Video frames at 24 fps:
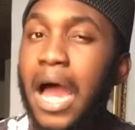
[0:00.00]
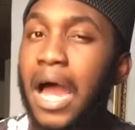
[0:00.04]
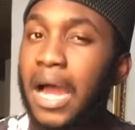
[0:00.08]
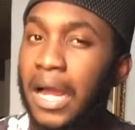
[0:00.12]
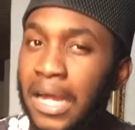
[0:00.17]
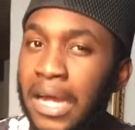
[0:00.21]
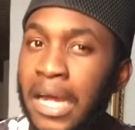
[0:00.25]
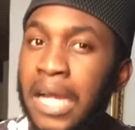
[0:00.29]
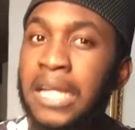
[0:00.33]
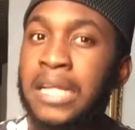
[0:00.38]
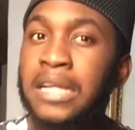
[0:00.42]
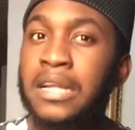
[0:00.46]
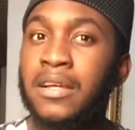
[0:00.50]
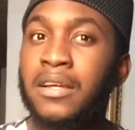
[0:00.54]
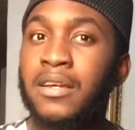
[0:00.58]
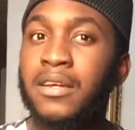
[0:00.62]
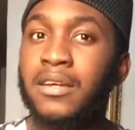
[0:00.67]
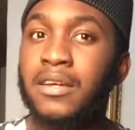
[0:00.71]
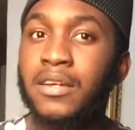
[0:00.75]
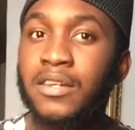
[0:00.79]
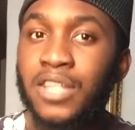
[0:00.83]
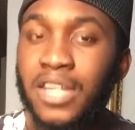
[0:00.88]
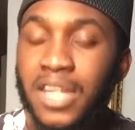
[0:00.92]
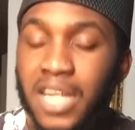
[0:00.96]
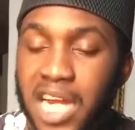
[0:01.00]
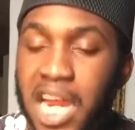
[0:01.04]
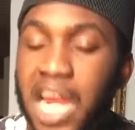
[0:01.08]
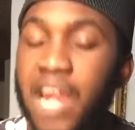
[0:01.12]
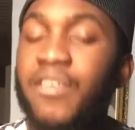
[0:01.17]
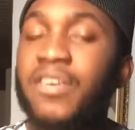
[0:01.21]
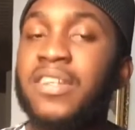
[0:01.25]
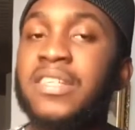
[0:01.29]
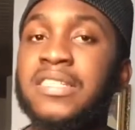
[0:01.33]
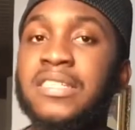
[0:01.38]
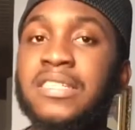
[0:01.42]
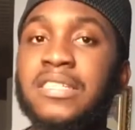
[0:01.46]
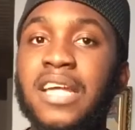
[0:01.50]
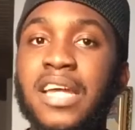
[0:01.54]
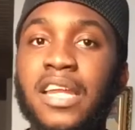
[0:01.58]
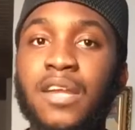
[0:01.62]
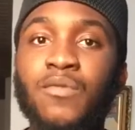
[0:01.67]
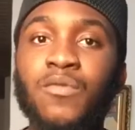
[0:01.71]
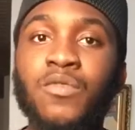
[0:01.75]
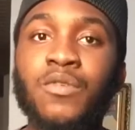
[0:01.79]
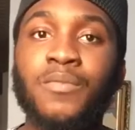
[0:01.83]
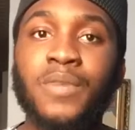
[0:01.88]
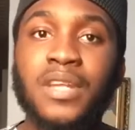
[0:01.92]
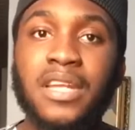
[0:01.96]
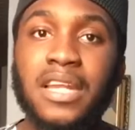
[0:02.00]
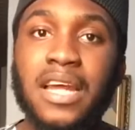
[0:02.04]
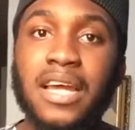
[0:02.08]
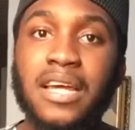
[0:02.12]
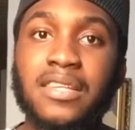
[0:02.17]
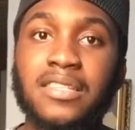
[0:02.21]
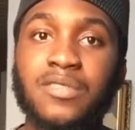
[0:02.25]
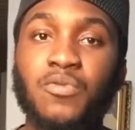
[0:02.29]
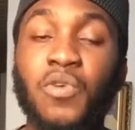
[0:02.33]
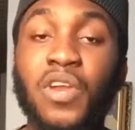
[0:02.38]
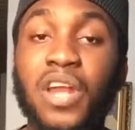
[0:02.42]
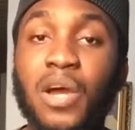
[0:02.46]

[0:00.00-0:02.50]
I can't guarantee that it won't be nice.